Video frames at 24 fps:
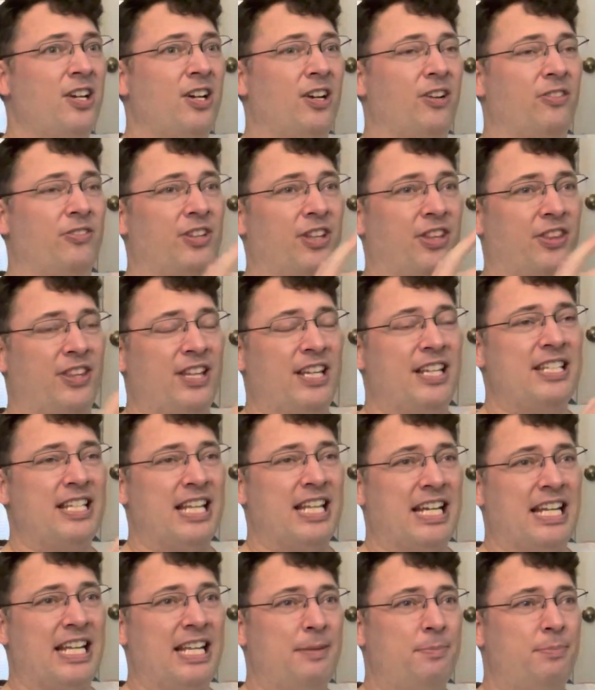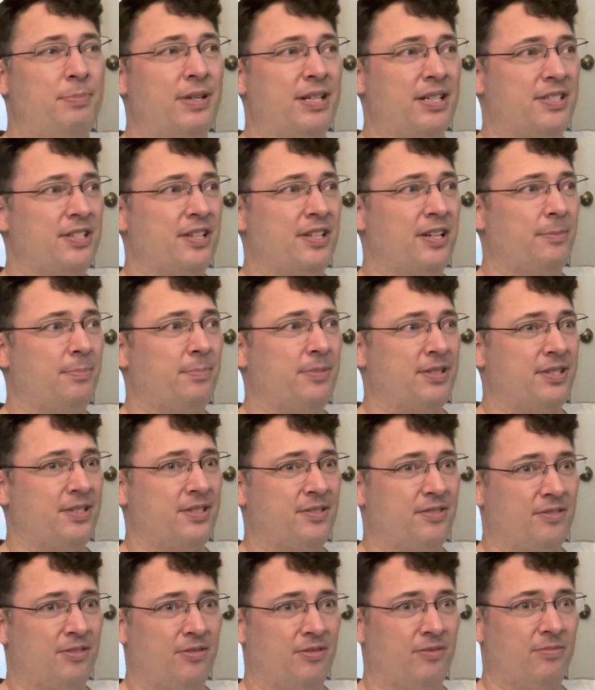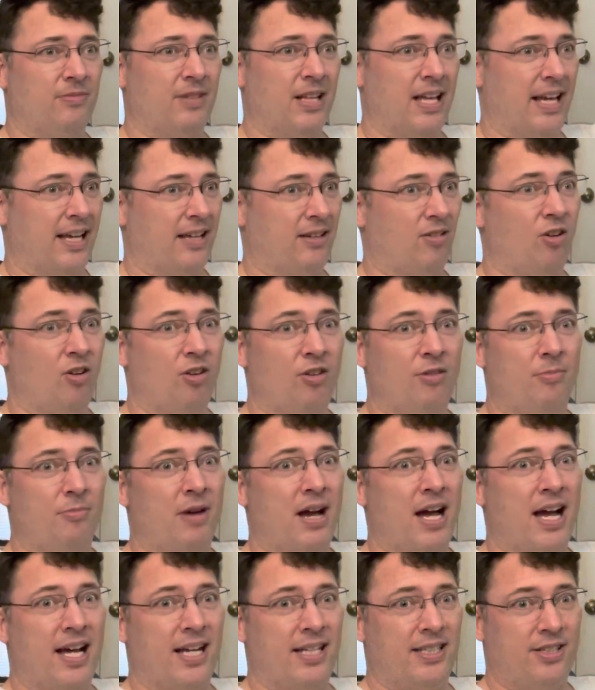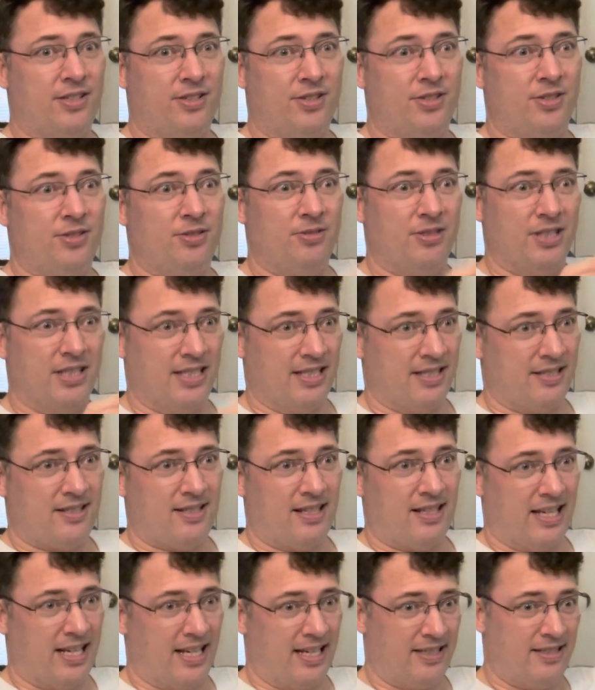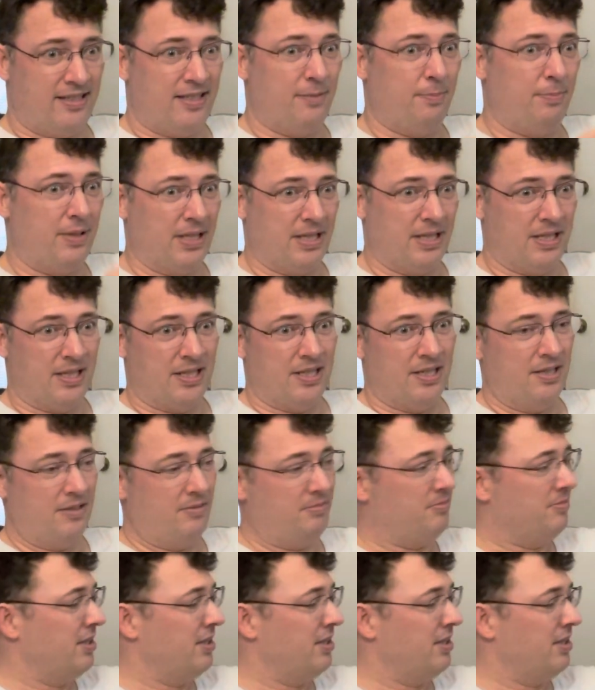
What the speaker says: of the things that he picks up is like on my to-do list, like to pick up.